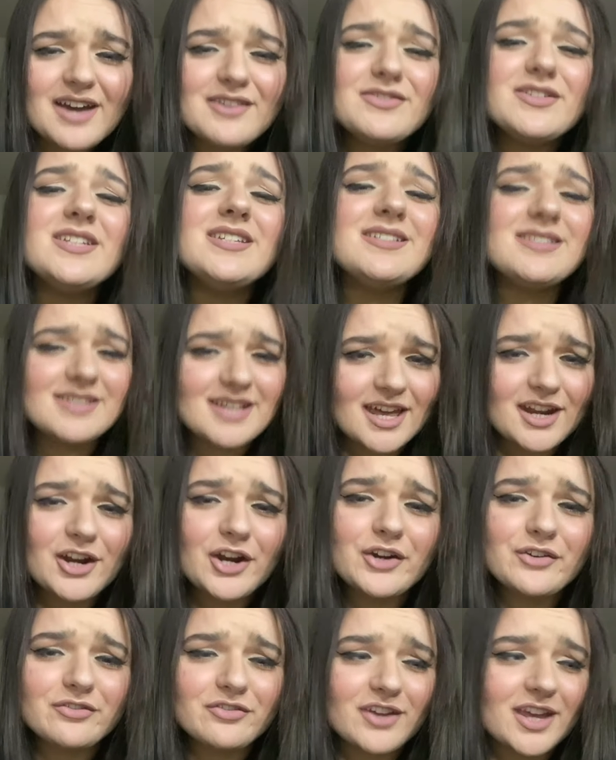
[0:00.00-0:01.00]
to set our
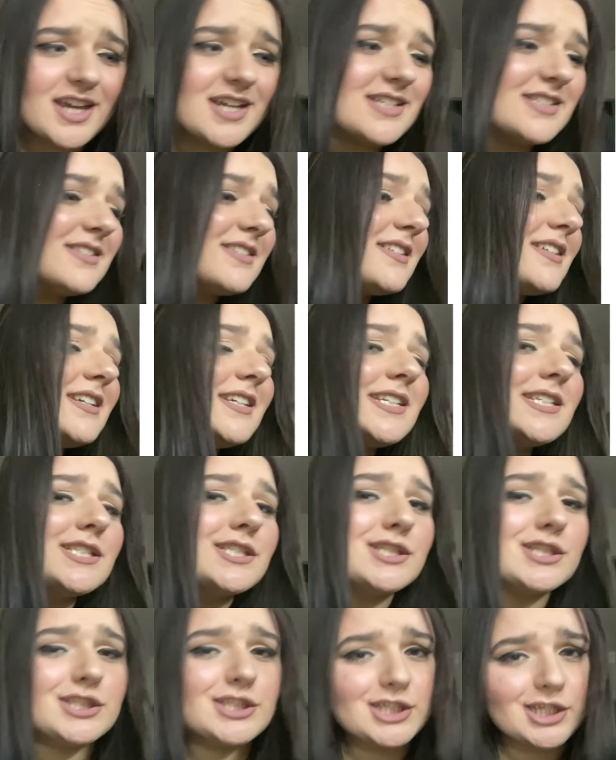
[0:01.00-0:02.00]
face.
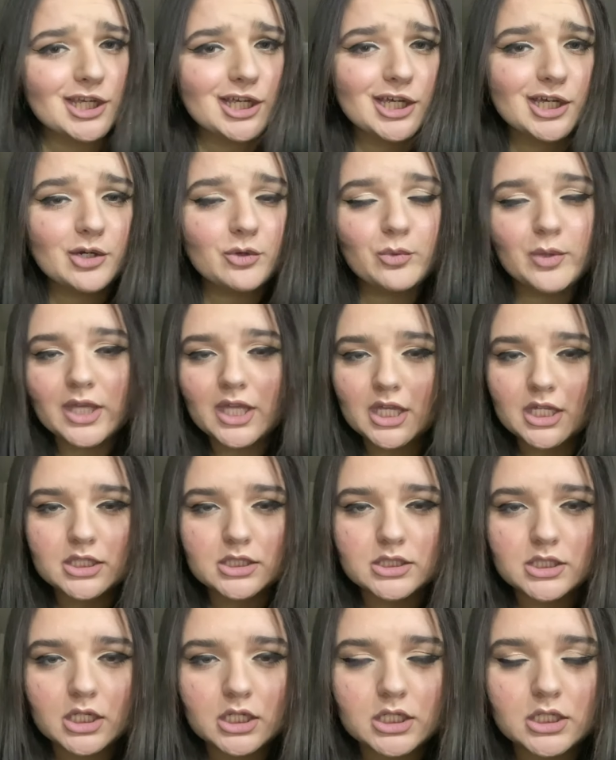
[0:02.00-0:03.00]
Duh, we ain't
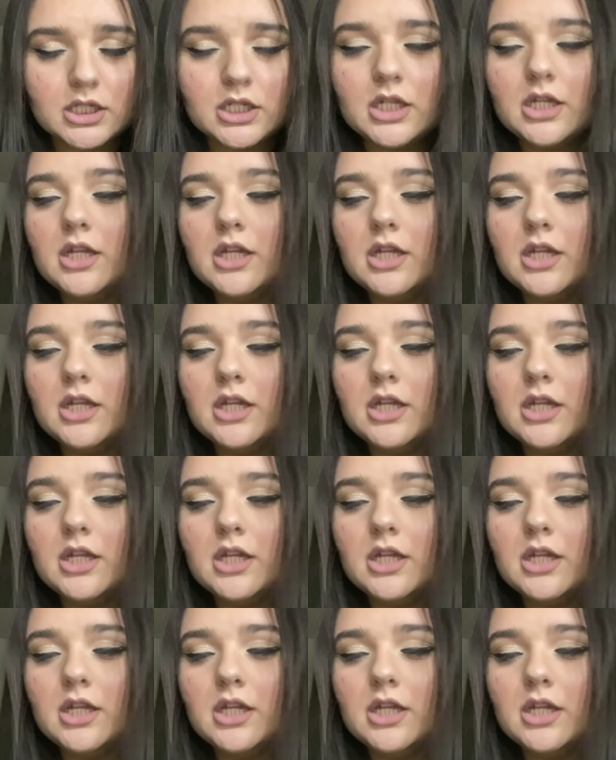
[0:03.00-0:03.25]
done.